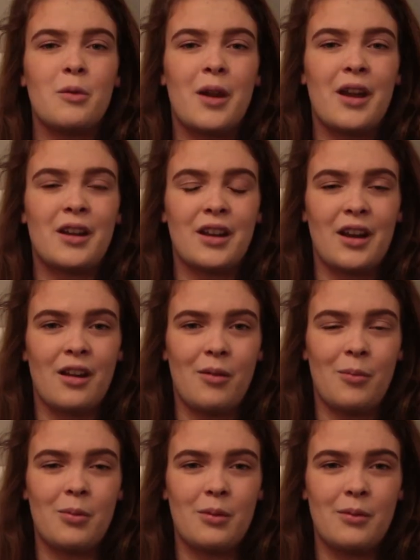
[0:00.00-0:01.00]
way I can
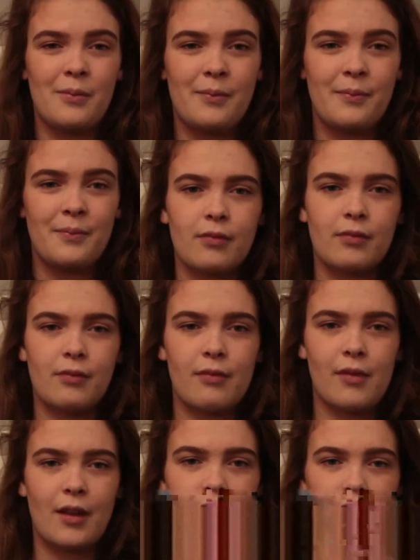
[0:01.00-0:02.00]
help.
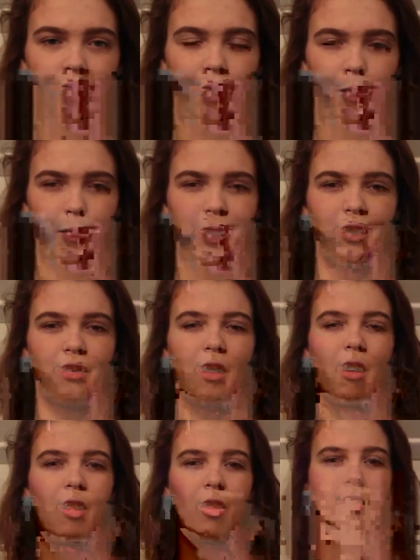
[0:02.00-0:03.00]
We are
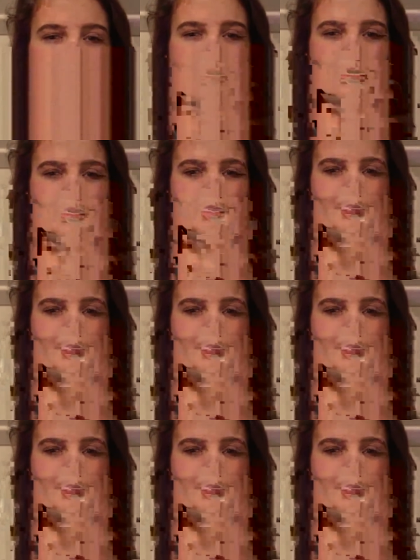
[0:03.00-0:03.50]
all our own